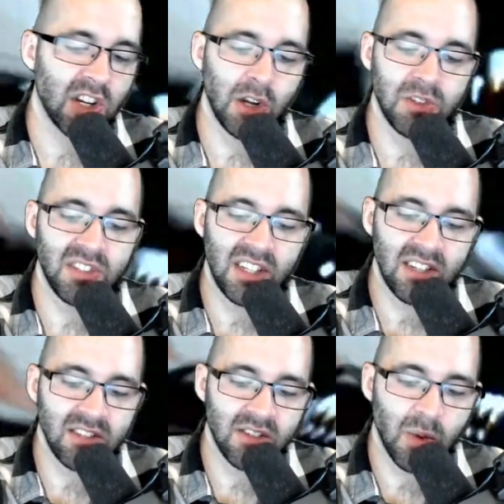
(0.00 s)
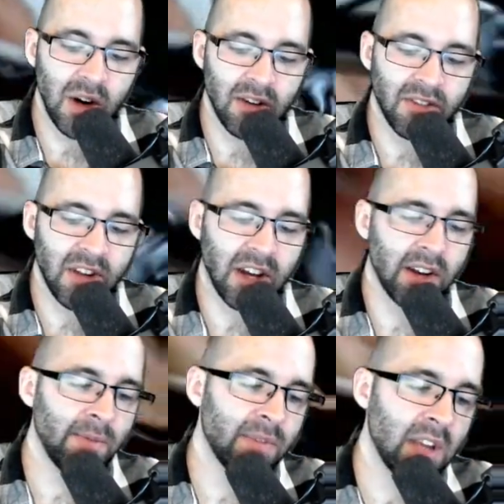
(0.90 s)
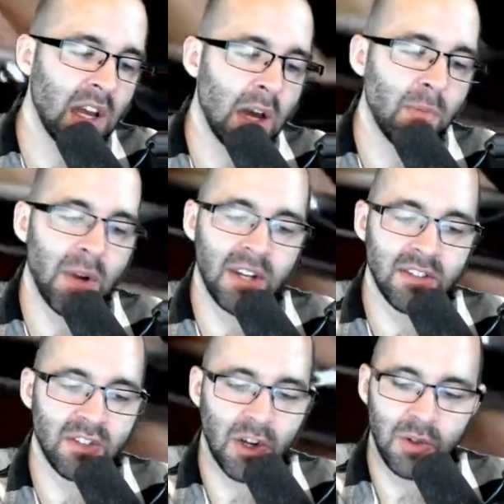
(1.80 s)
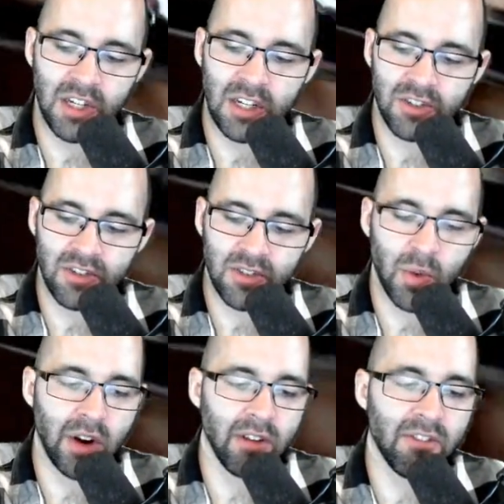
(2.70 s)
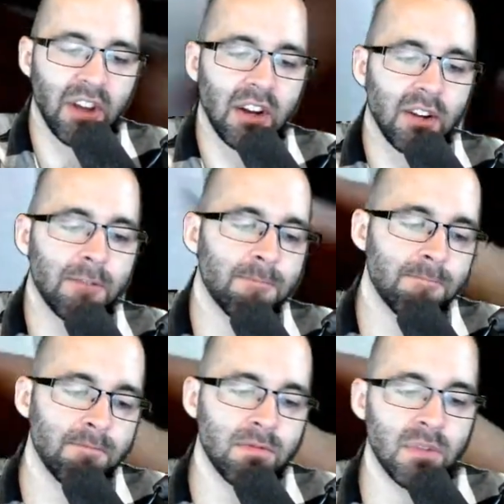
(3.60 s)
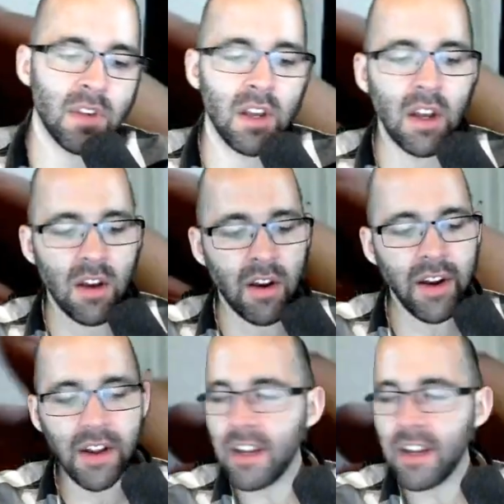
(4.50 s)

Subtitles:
cosecant squared of theta minus cotangent squared of theta. All right,